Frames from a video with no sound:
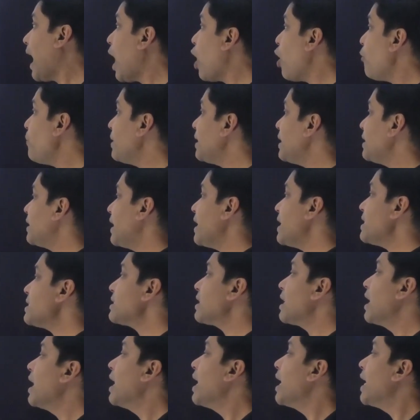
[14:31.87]
How many days
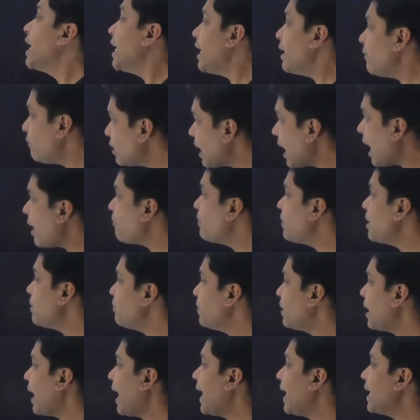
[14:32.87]
he would have been
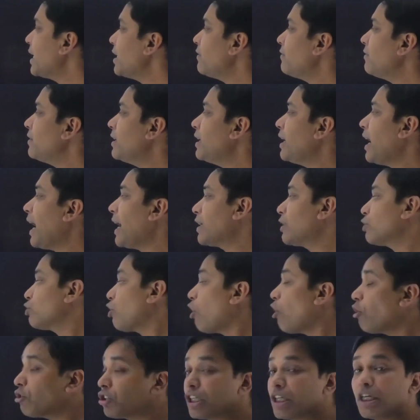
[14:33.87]
behind if he had
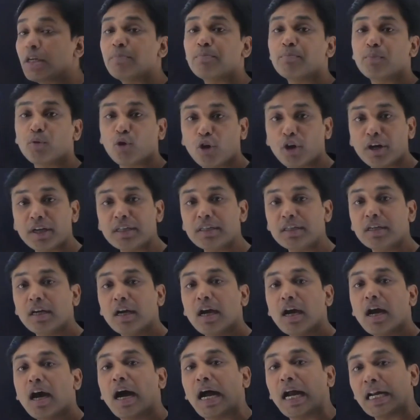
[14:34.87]
not employed
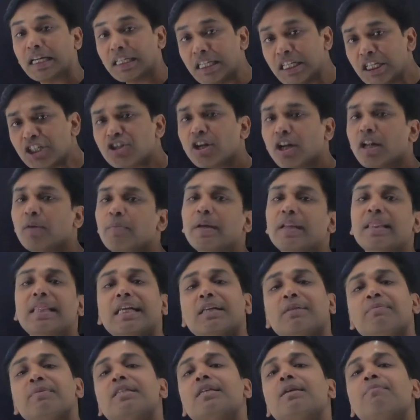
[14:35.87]
additional men?
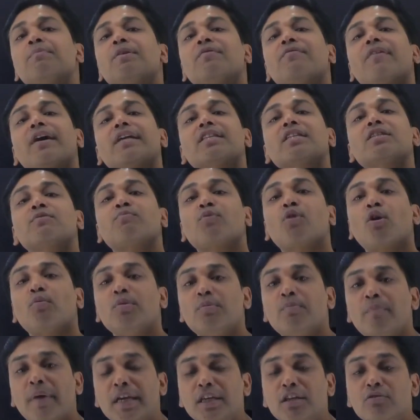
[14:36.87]
Let me simplify this
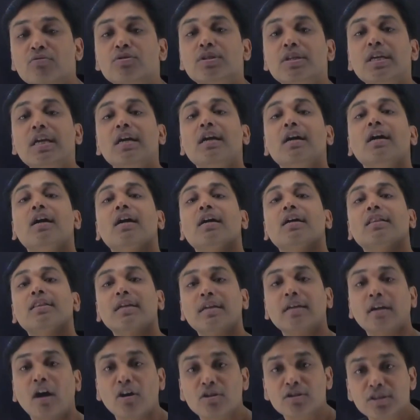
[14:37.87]
problem by using
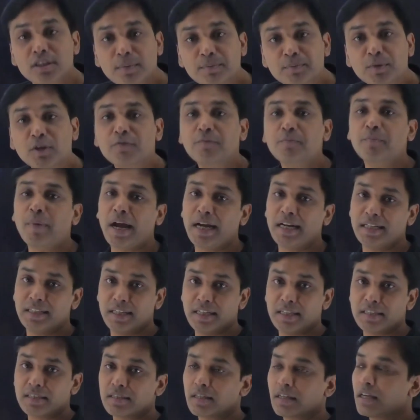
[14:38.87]
the concept of man
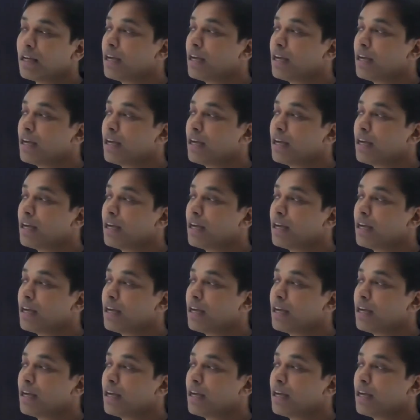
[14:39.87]
days.